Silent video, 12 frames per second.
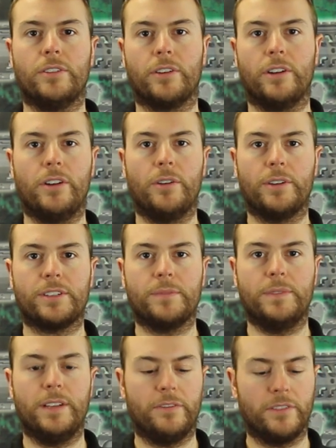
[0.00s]
You're going to notice
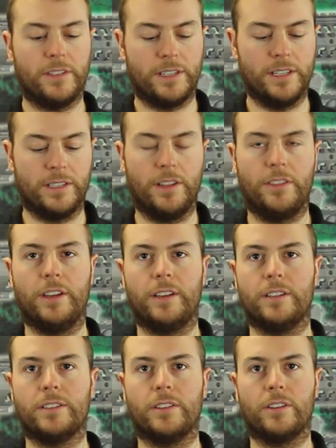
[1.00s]
some differences in the
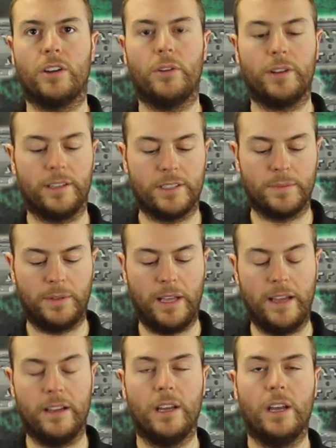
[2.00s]
thickness of the coating that's
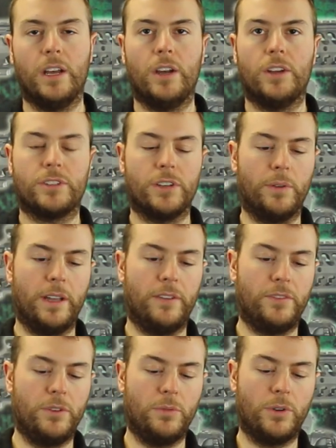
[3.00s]
applied. So
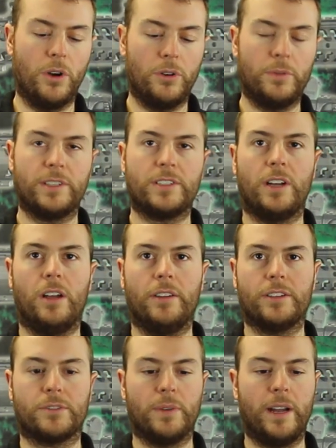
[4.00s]
if you go to install
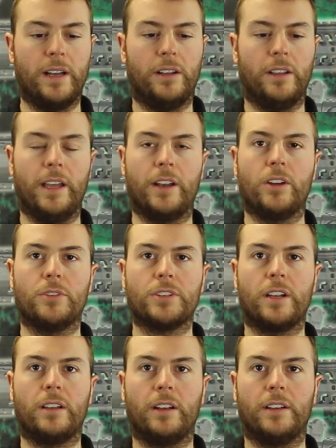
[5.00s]
this rail and it goes
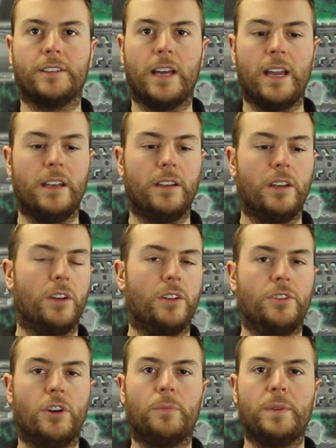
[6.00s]
on a little tight,
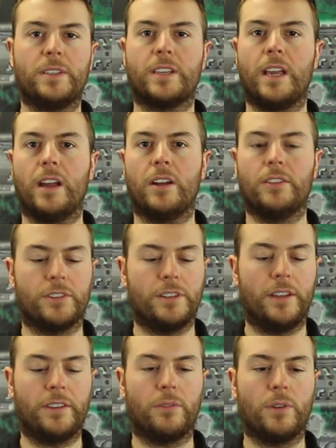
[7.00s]
don't be scared, there's
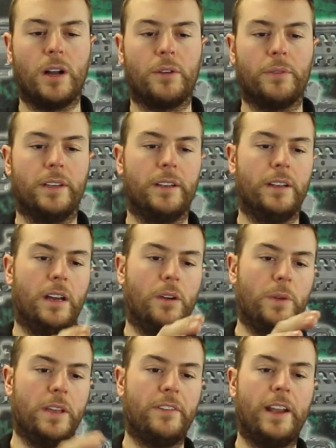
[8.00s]
nothing wrong with it.
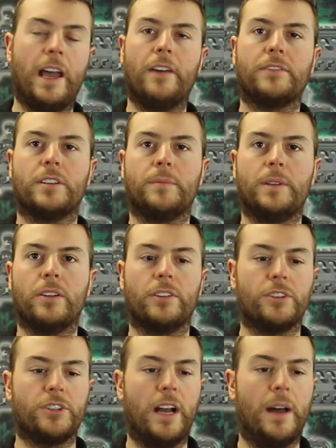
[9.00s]
We even have some here in
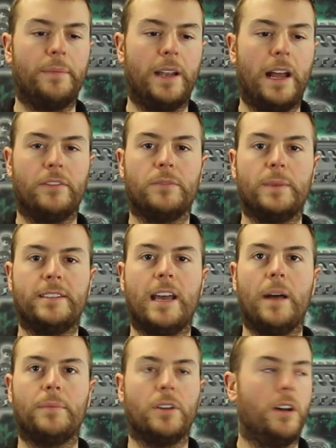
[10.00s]
the shop that have to be
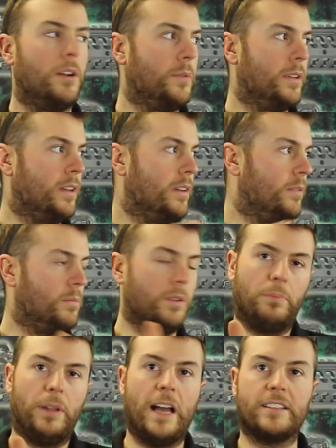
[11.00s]
tapped on with
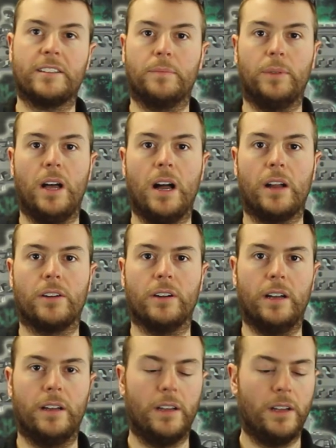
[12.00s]
a plastic block
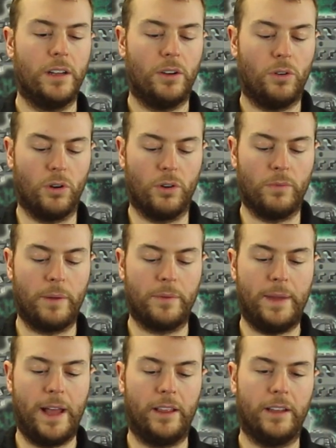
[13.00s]
or a
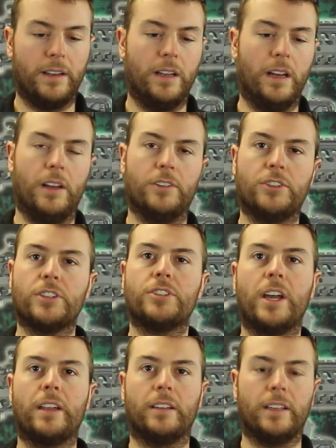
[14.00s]
rubber mallet, just
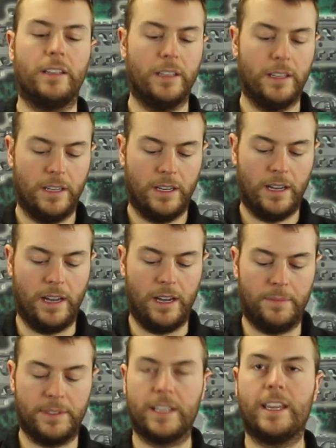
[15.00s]
gently,
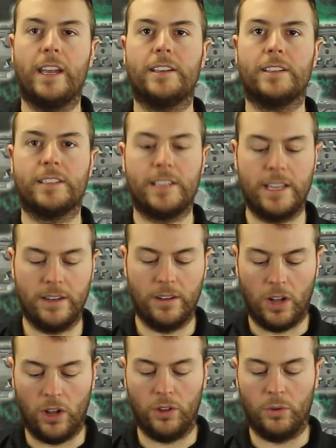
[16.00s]
to get it to seat
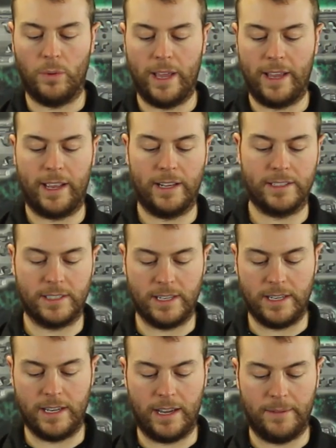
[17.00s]
all the way against
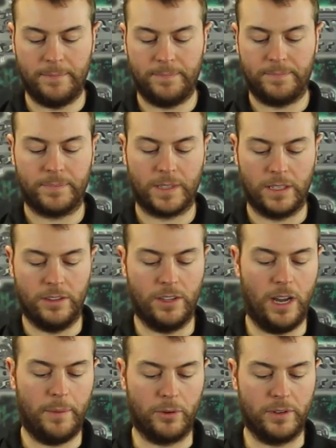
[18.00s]
the
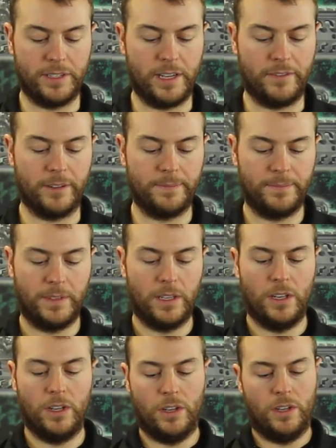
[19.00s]
upper receiver.
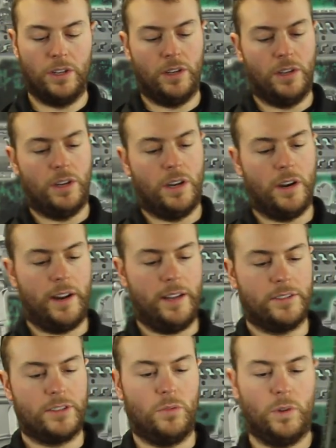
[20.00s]
All right, so